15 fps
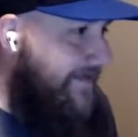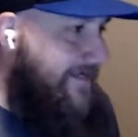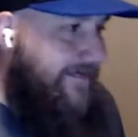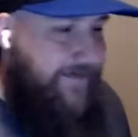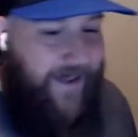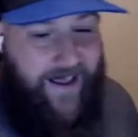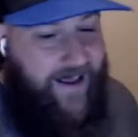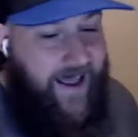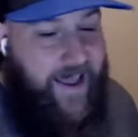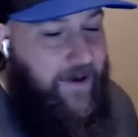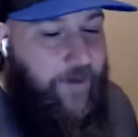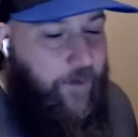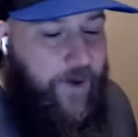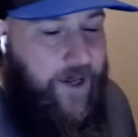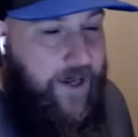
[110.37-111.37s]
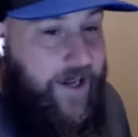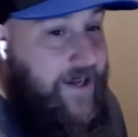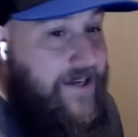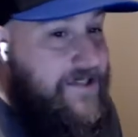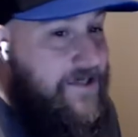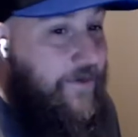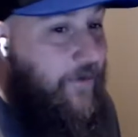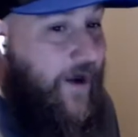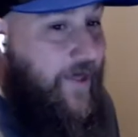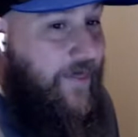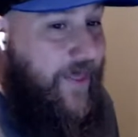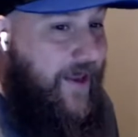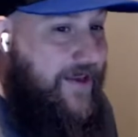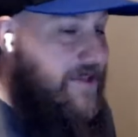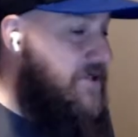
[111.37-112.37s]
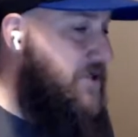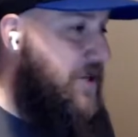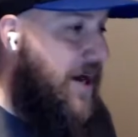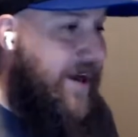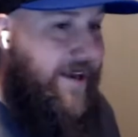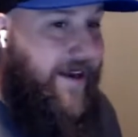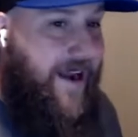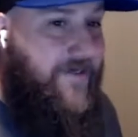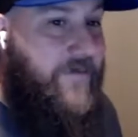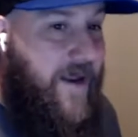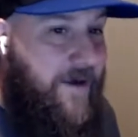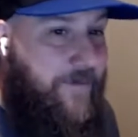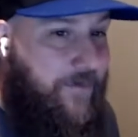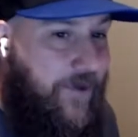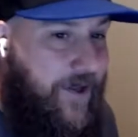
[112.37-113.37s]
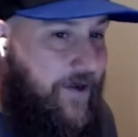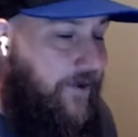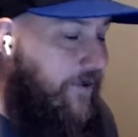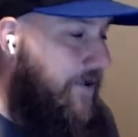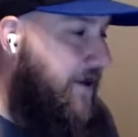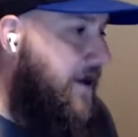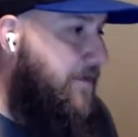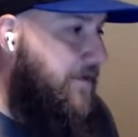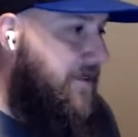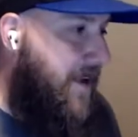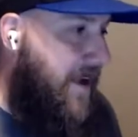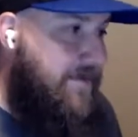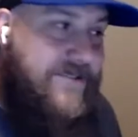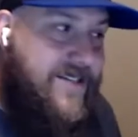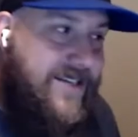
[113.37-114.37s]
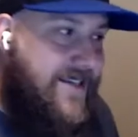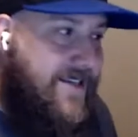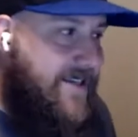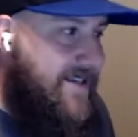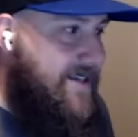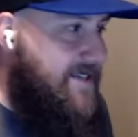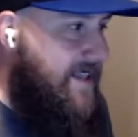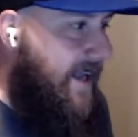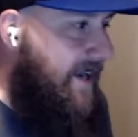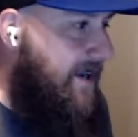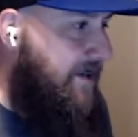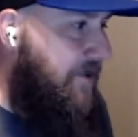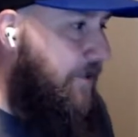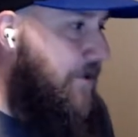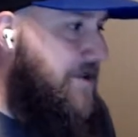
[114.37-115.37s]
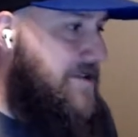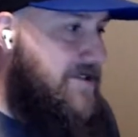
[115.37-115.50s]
Yeah. He doesn't want that. He's tried it. I've made him play goalie a couple times. He's not into it.